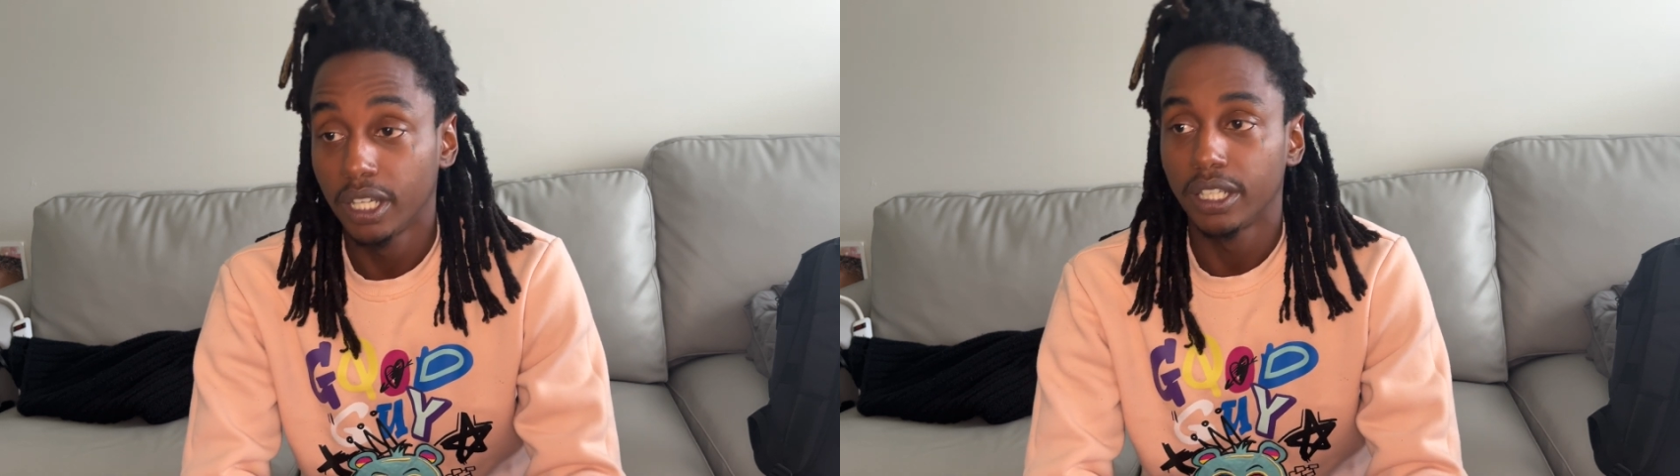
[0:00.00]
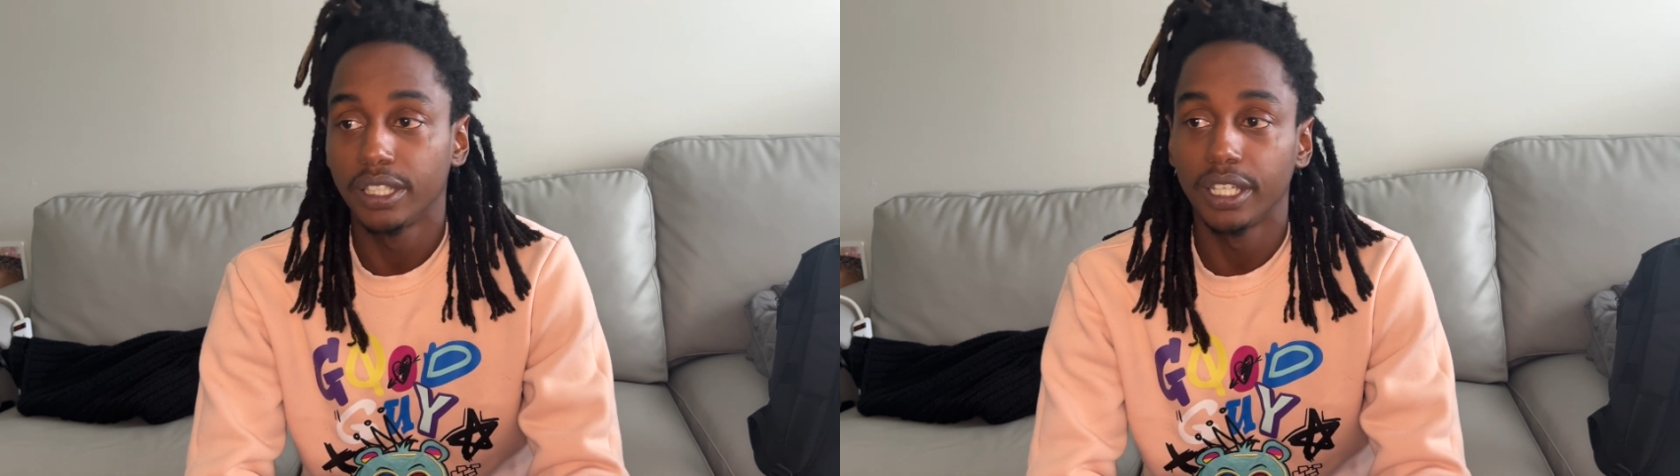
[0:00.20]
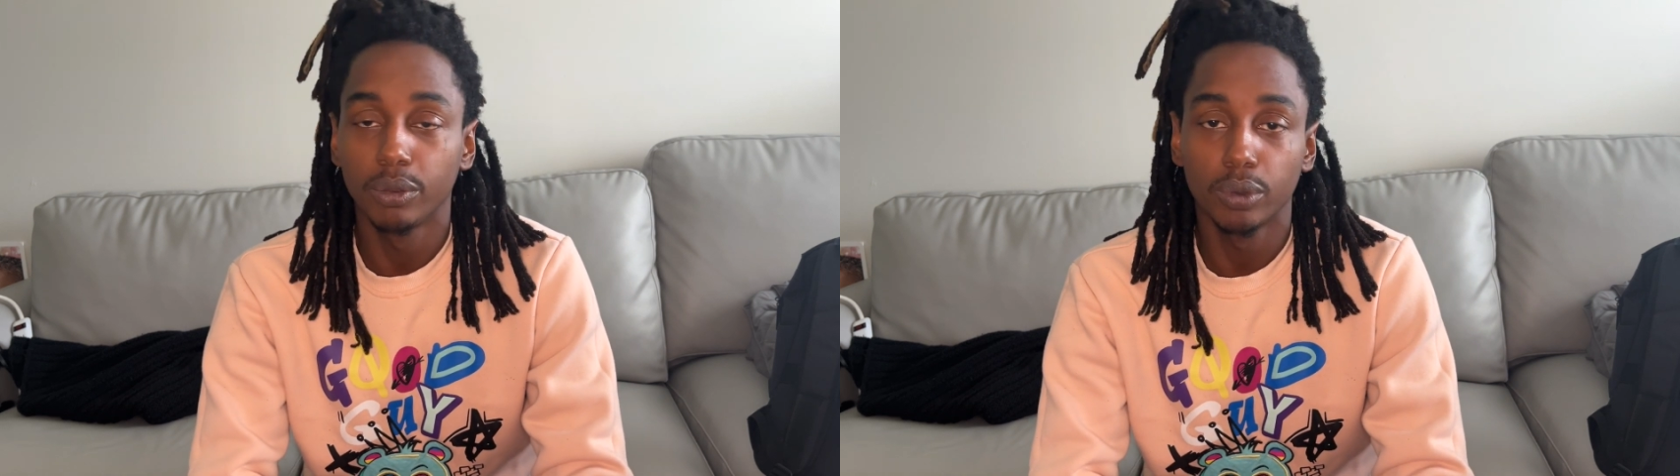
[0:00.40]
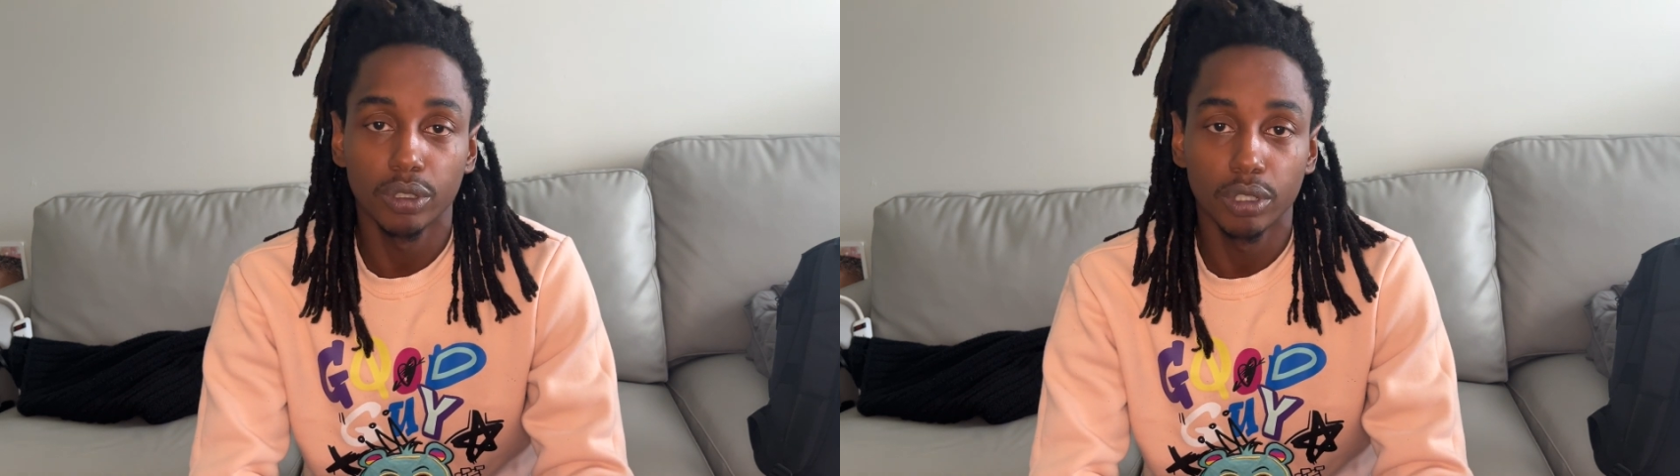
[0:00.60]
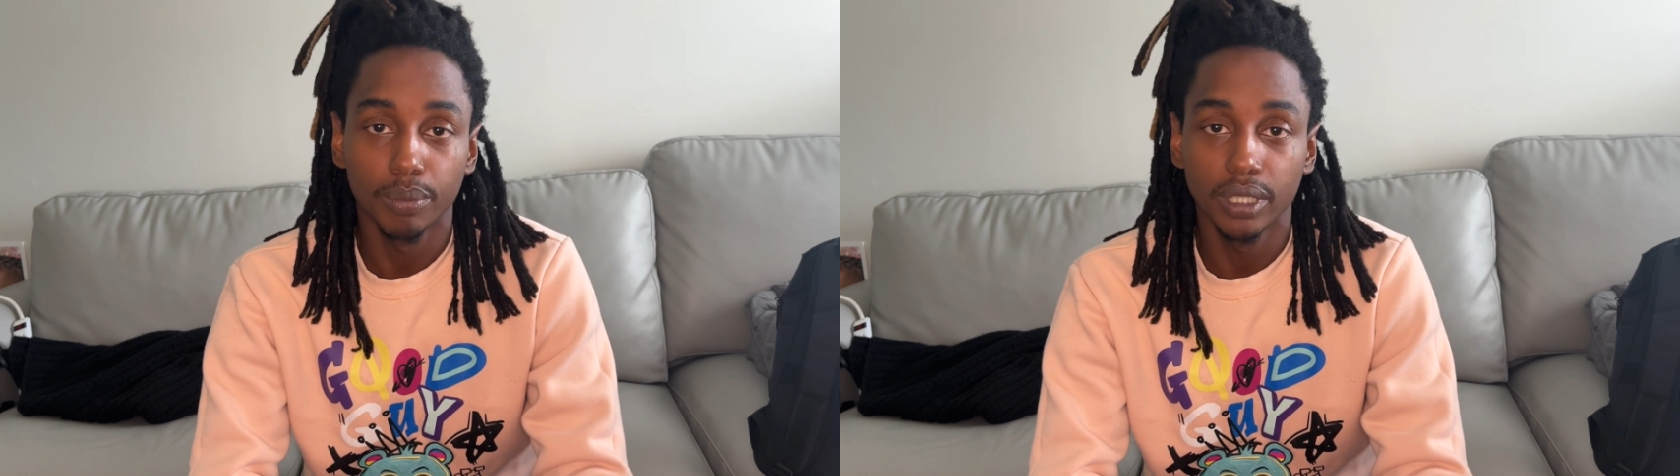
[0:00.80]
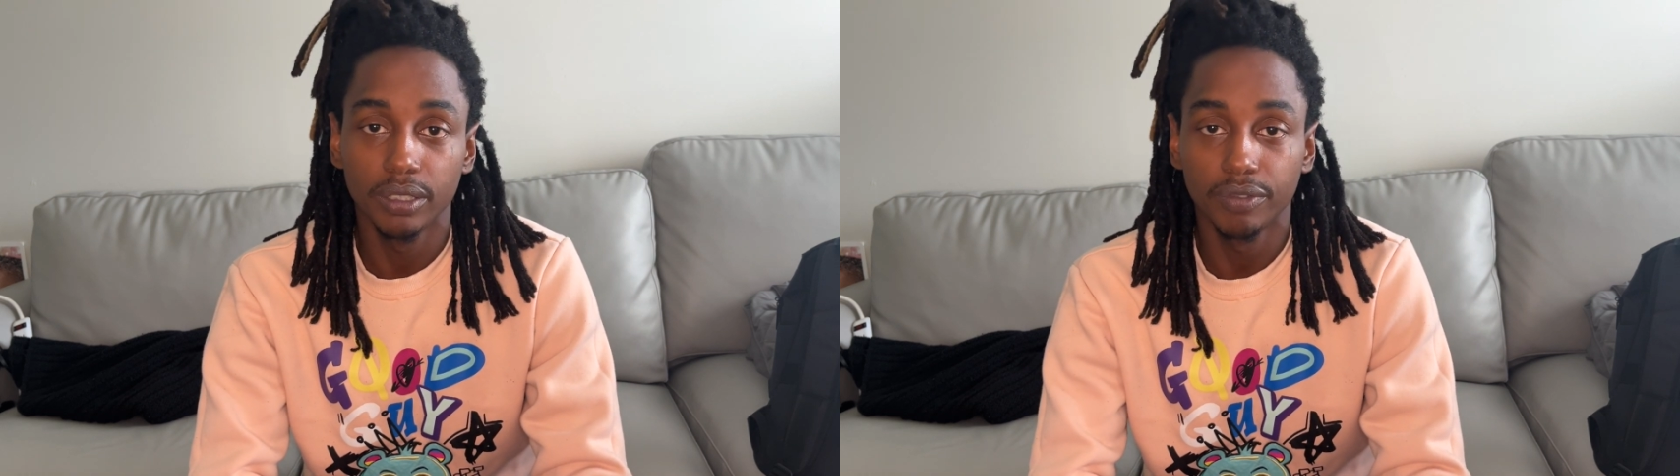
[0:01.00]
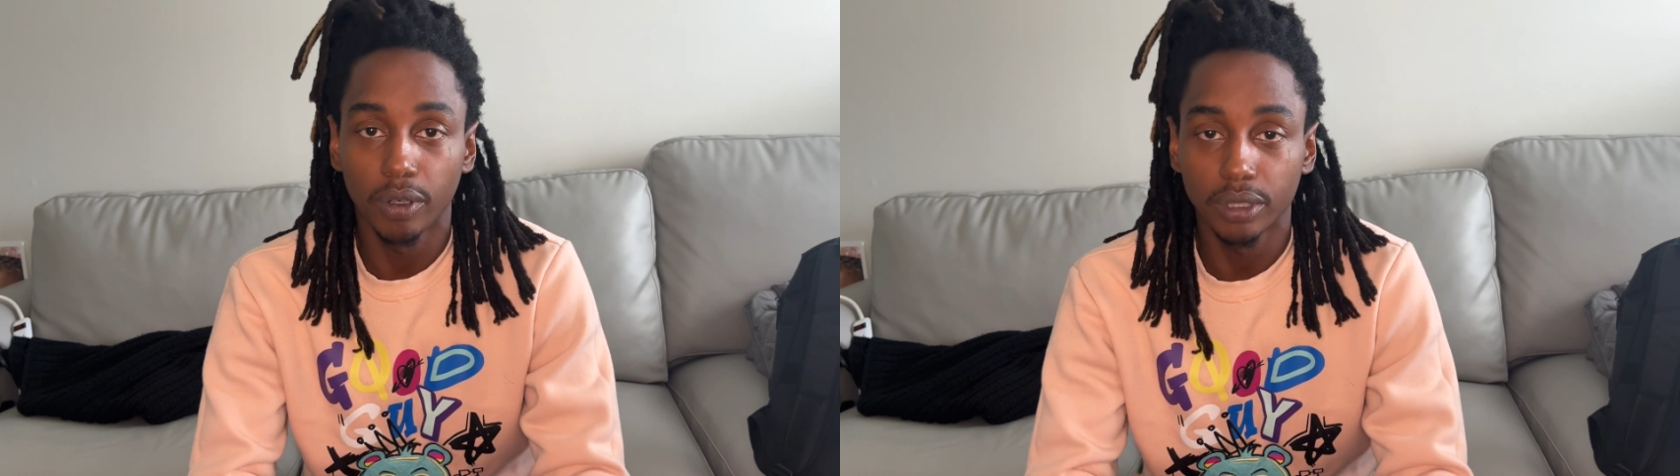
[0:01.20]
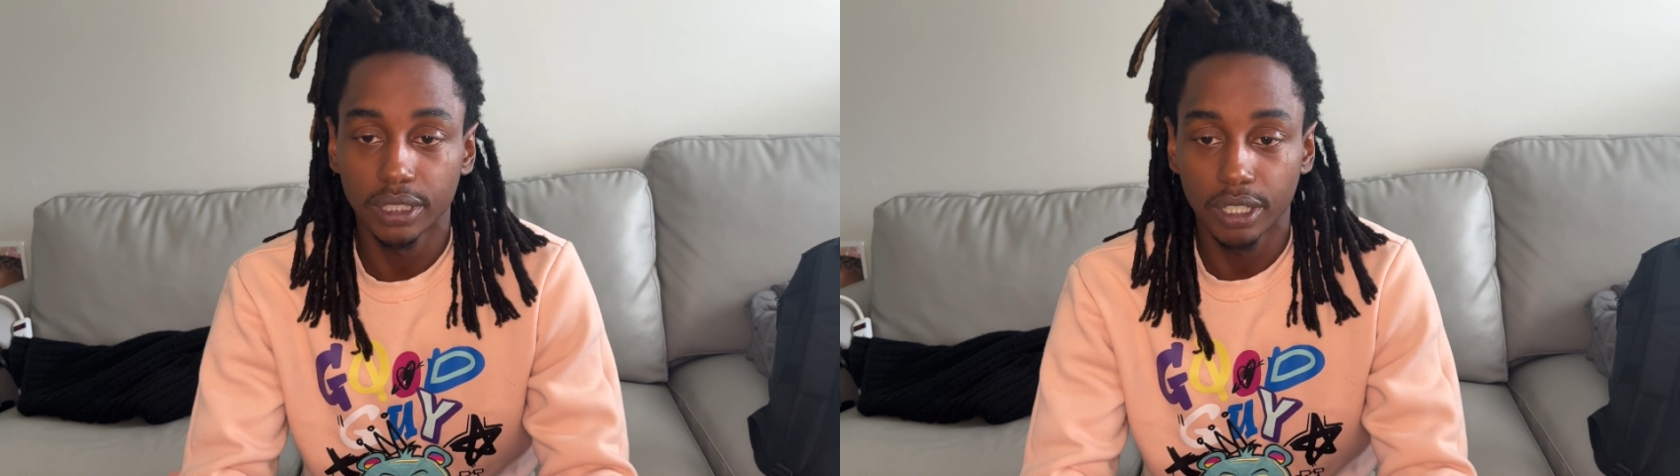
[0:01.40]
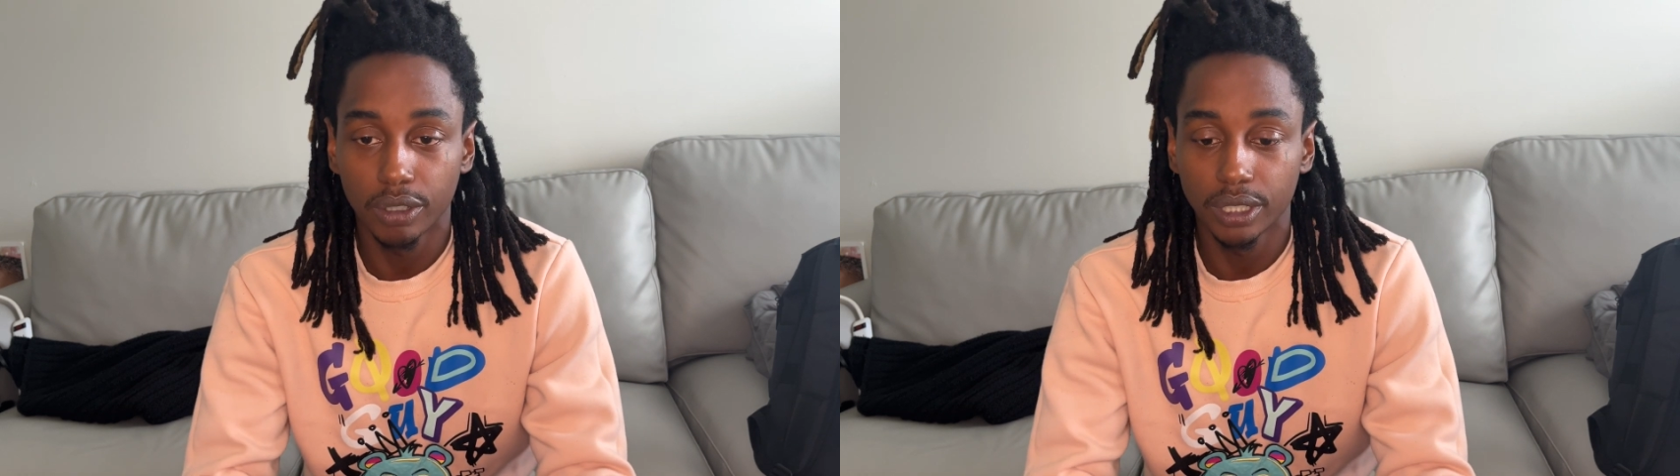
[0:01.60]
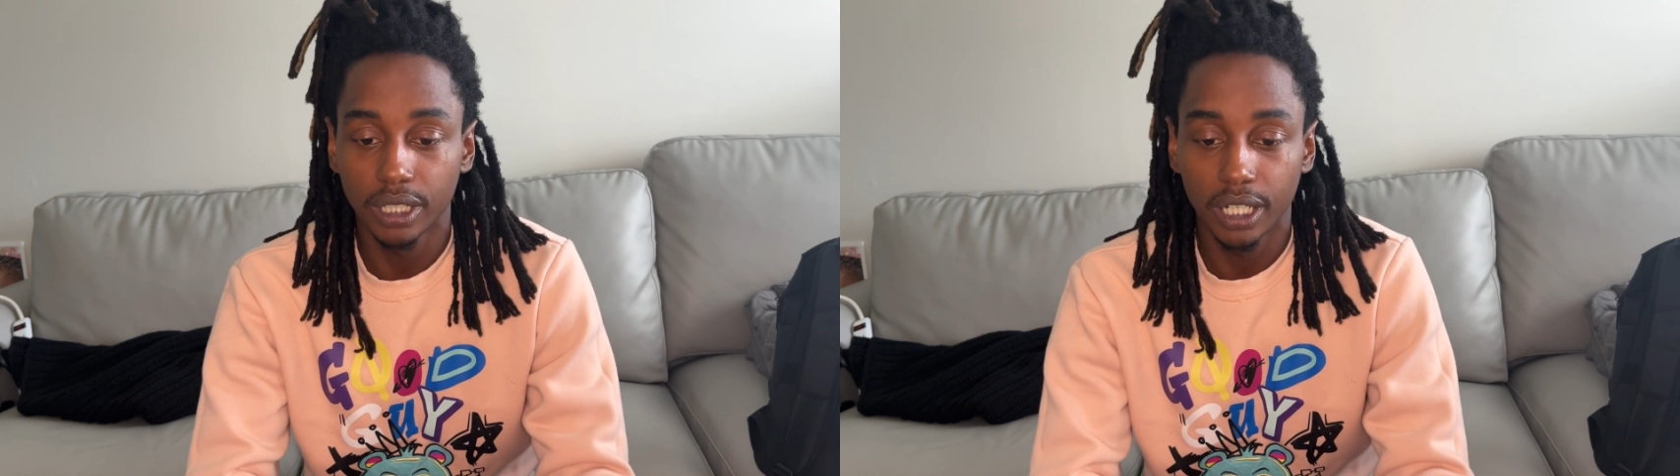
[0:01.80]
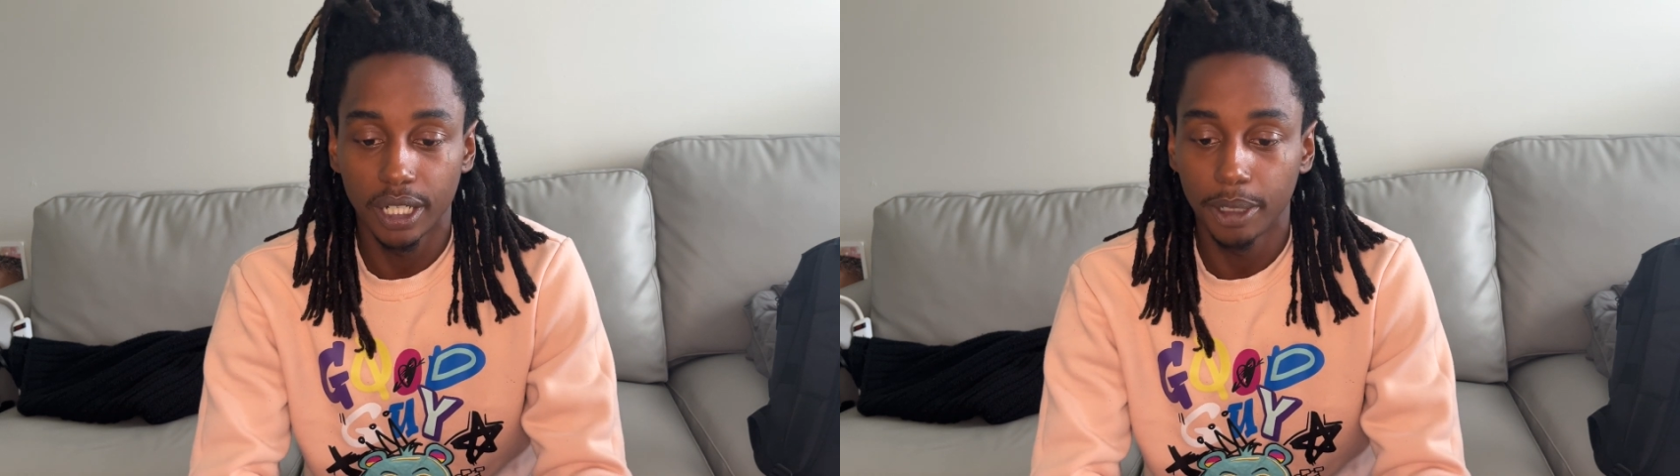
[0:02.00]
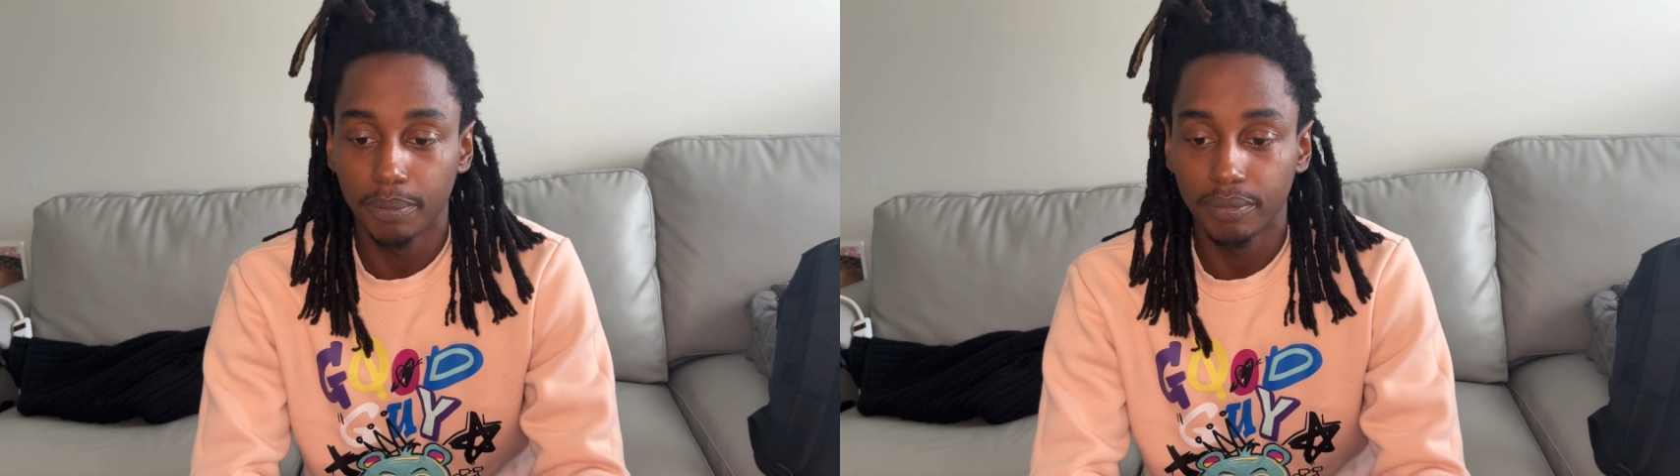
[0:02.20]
then we're gonna be focusing on